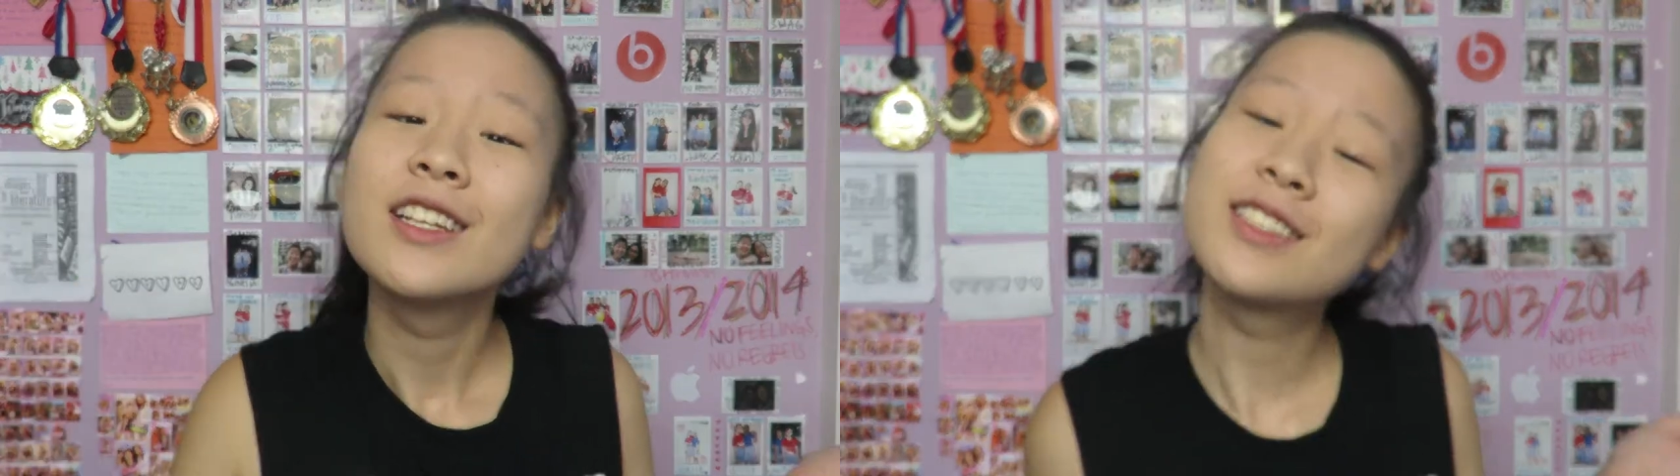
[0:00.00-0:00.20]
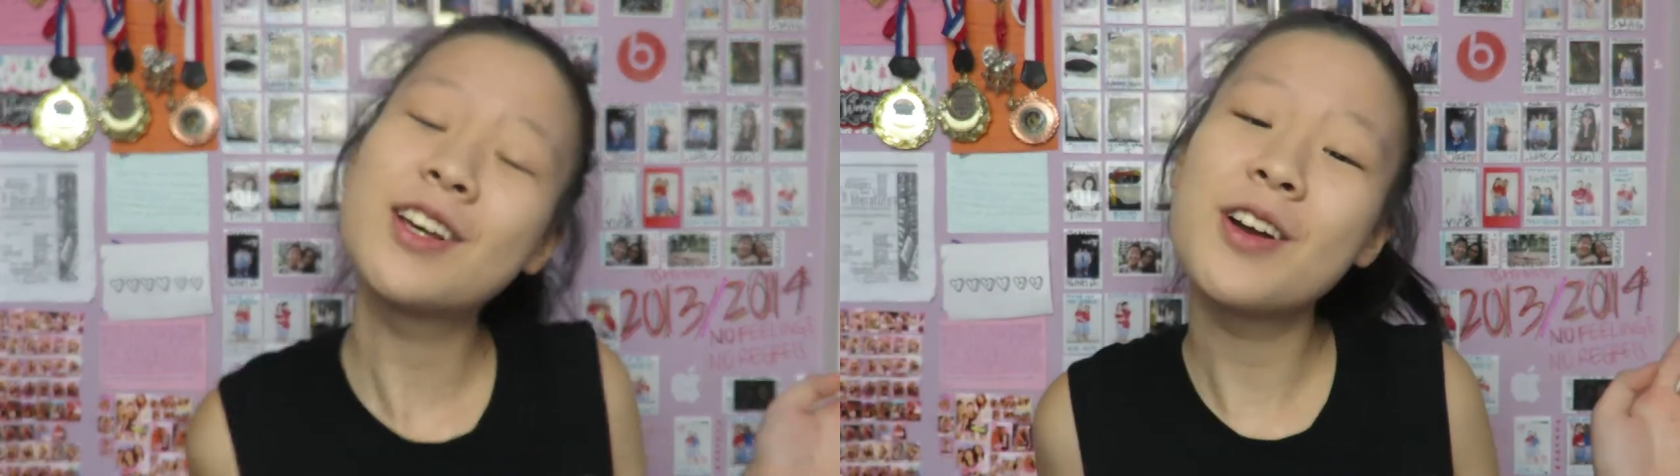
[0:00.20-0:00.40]

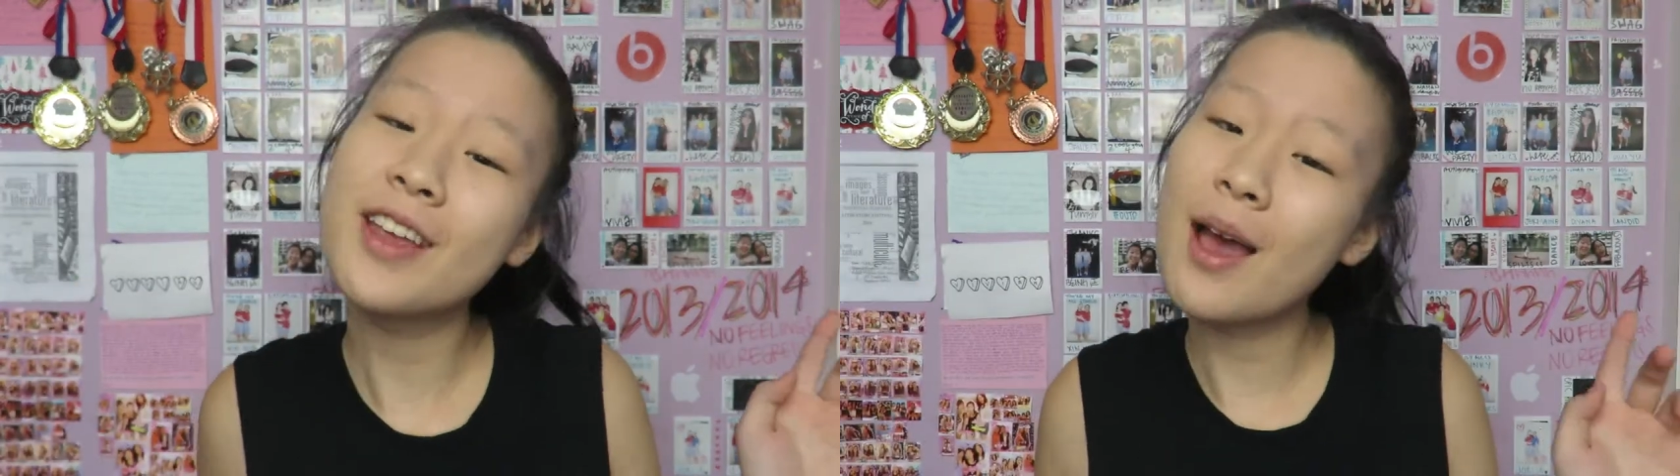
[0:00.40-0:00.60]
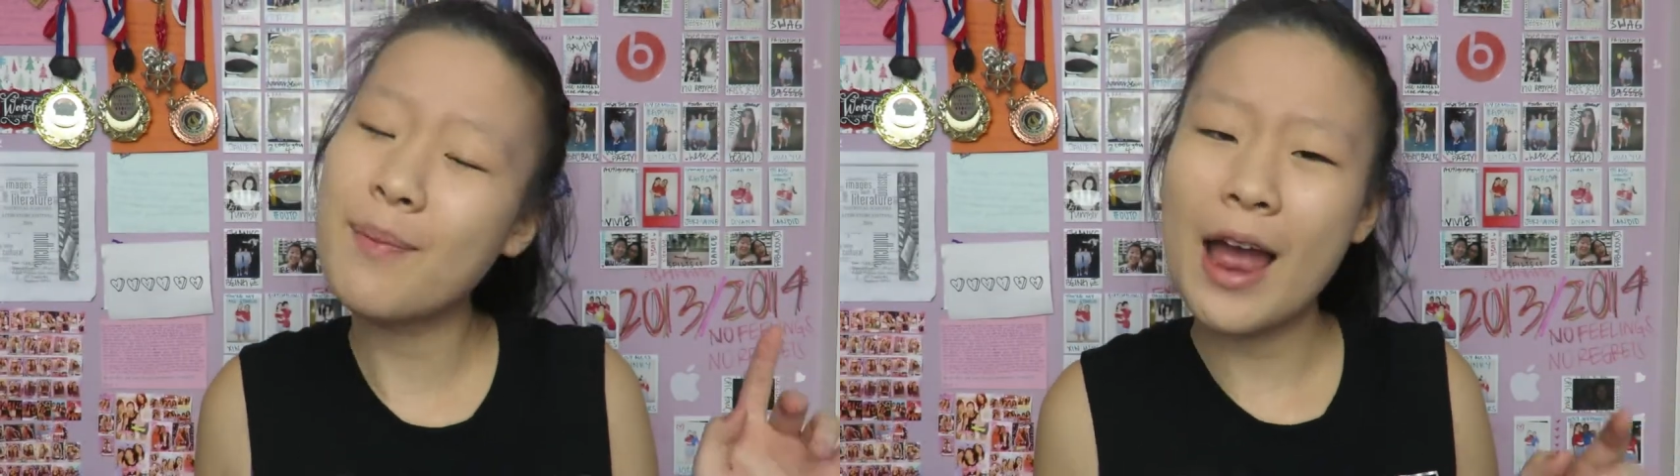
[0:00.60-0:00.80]
So
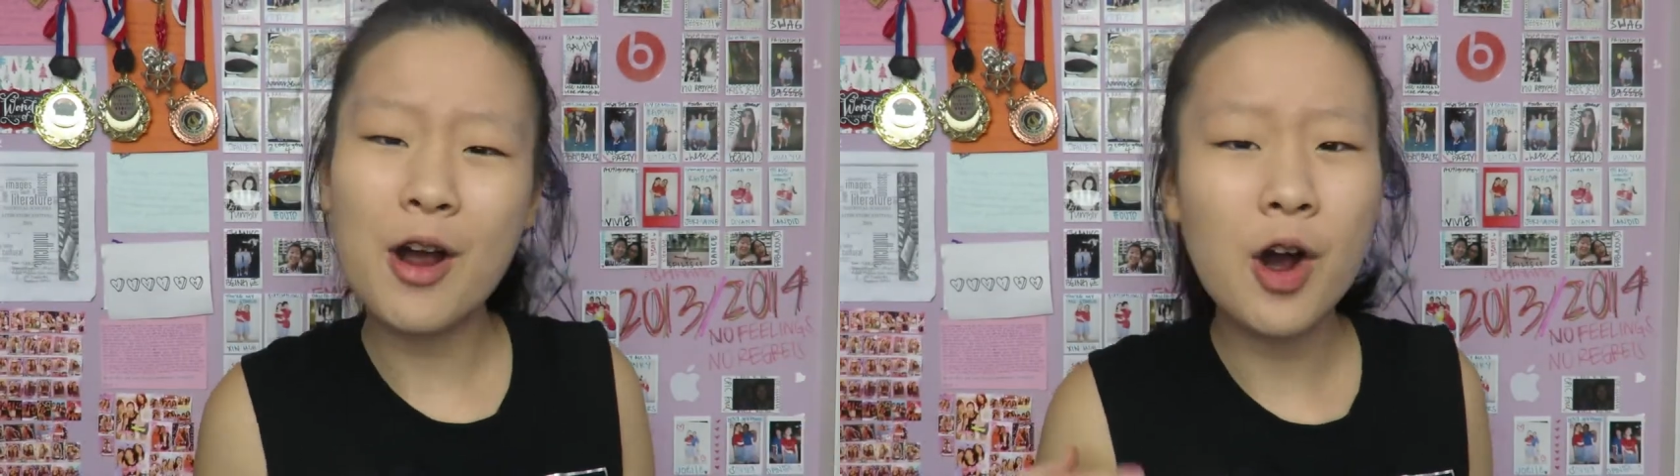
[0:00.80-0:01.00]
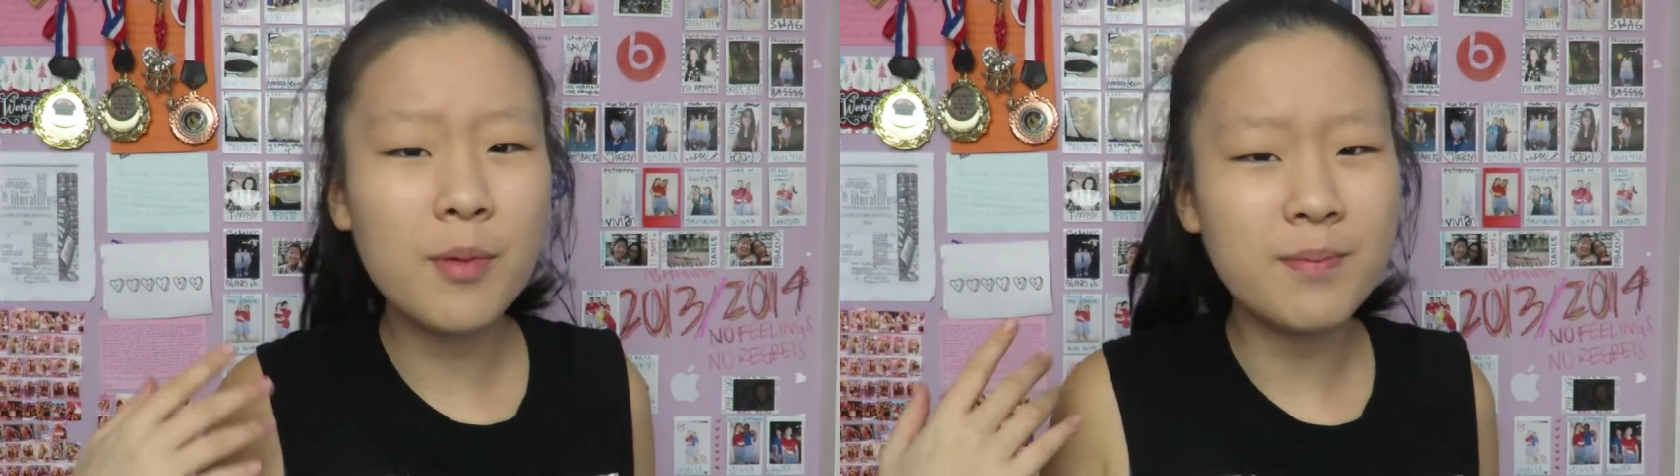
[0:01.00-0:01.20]
yeah, I
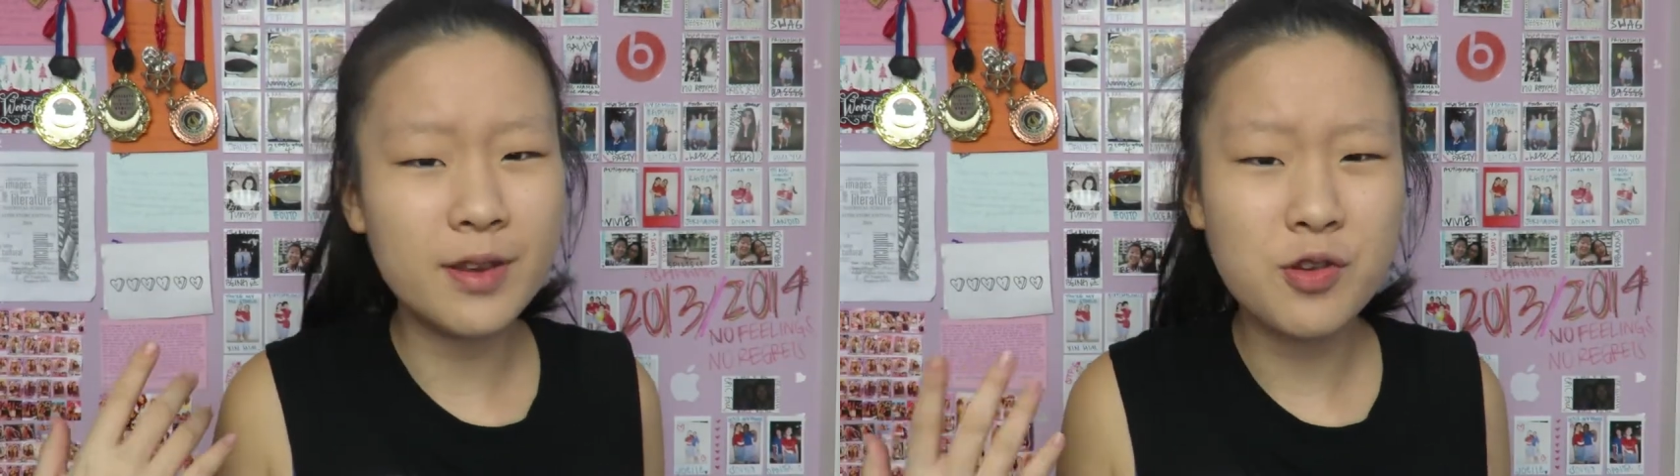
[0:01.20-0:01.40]
hope